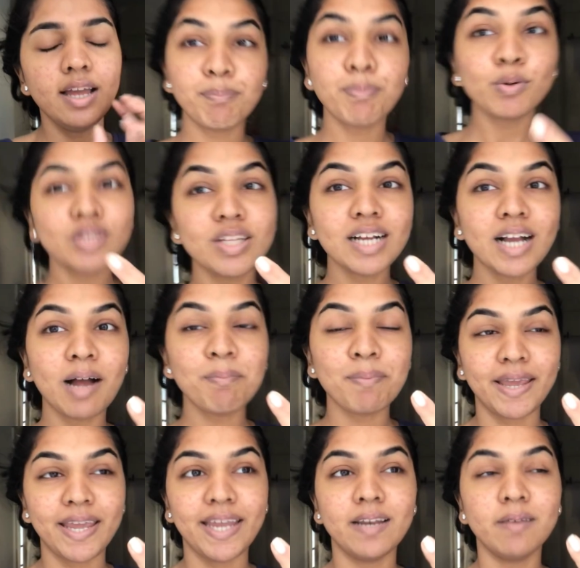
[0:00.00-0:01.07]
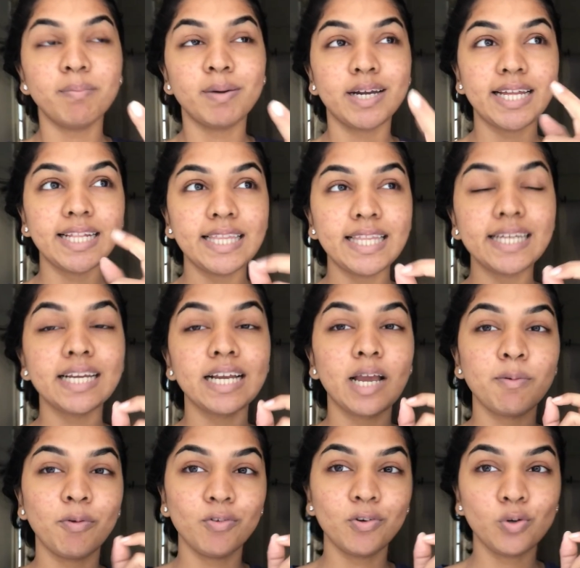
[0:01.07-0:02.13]
Put the cup in, but I think
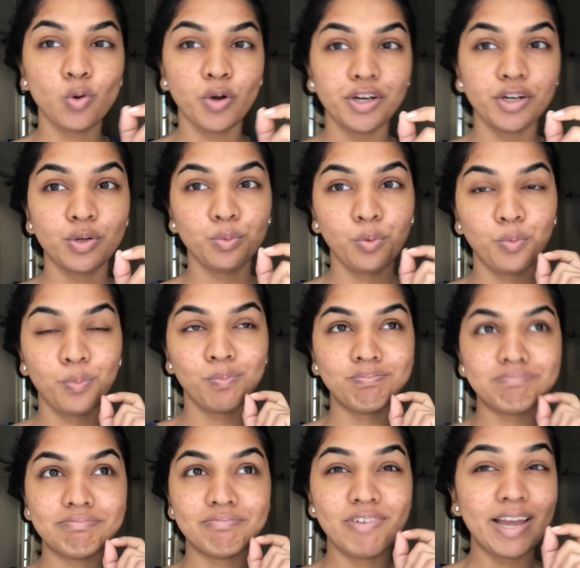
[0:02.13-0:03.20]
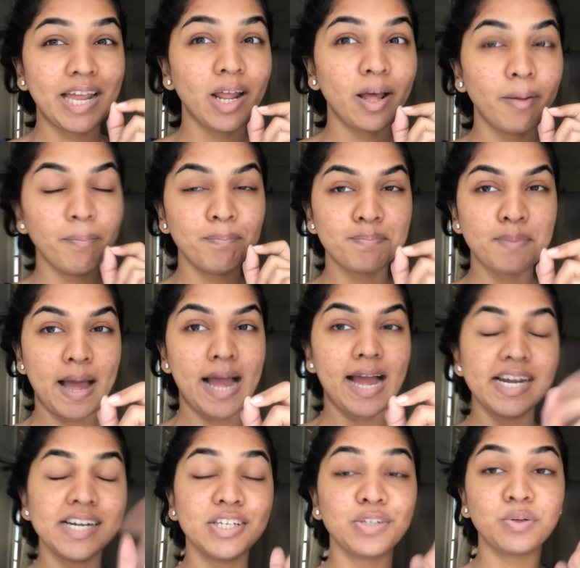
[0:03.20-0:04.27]
I'm even going to wear a
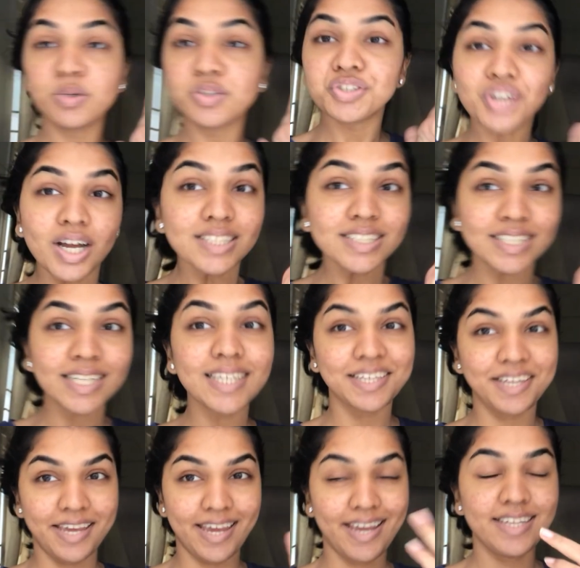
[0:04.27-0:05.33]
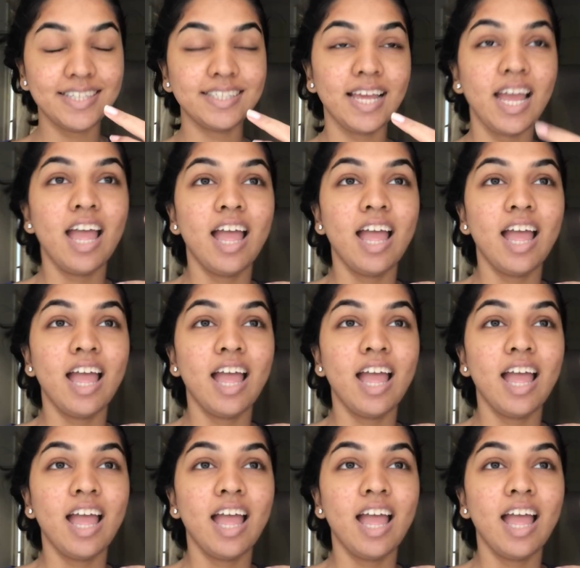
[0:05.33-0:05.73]
pad, you know, just in case.